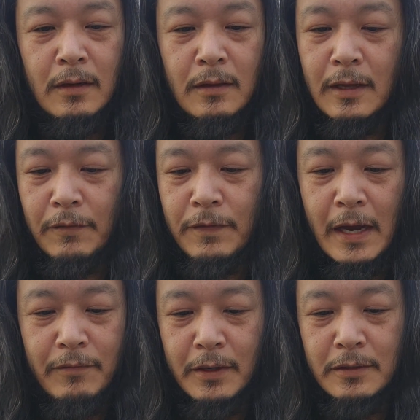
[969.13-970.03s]
Like
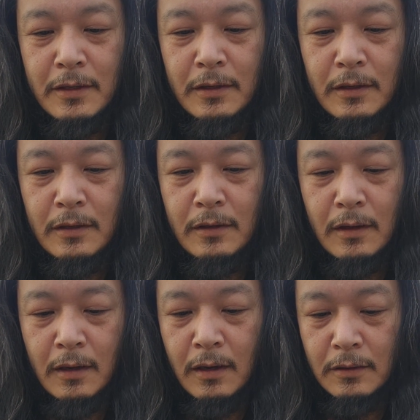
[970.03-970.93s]
fabric's good,
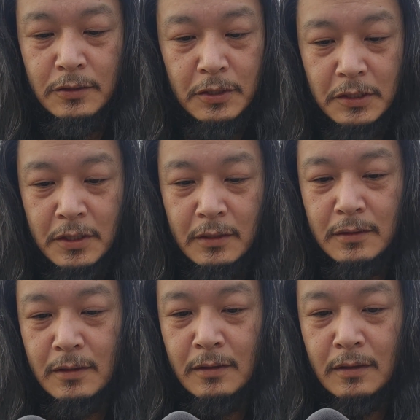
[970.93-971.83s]
stitching's
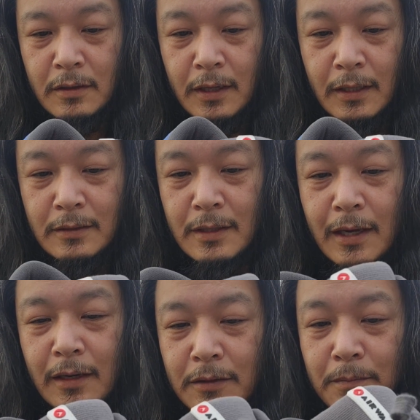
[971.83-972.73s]
good,
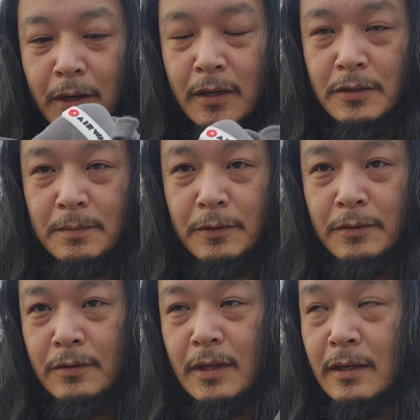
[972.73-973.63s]
inside is very
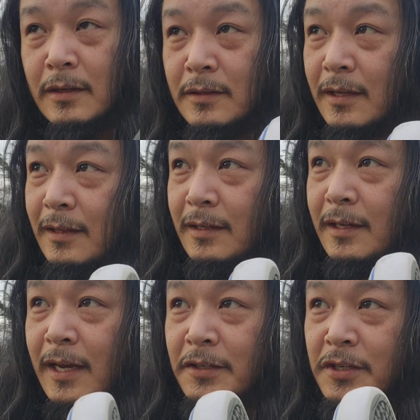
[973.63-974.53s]
smooth, like there's nothing
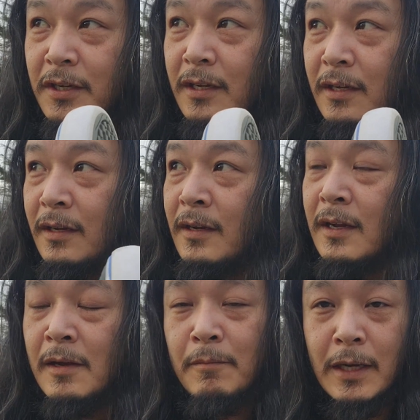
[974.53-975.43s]
catching it,
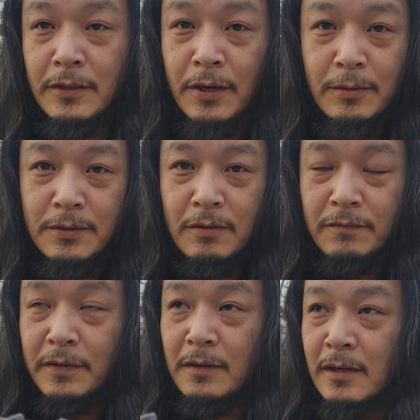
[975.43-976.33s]
my toes don't
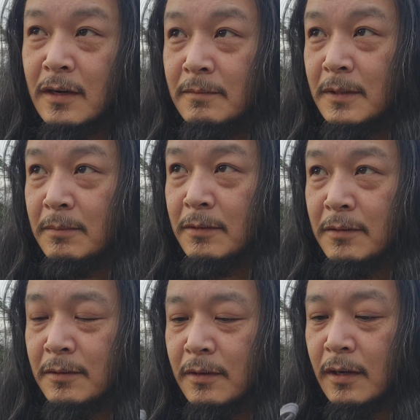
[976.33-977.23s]
feel
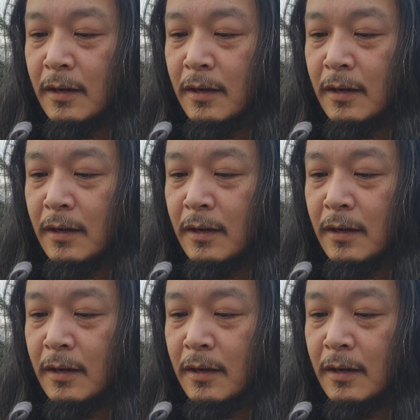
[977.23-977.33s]
uncomfortable,